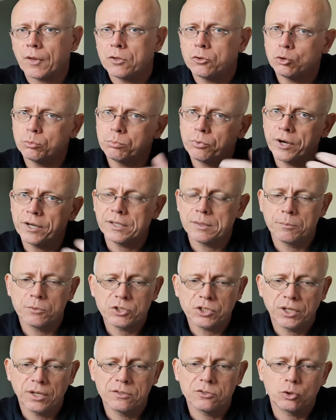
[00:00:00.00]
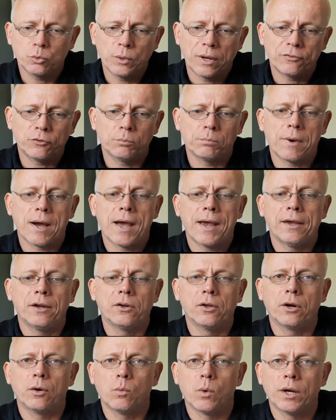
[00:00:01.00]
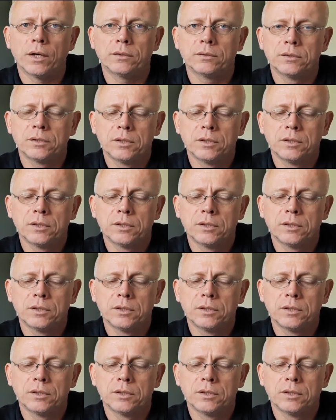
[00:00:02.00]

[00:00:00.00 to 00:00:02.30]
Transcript: to break the machine, so we have to buy another one.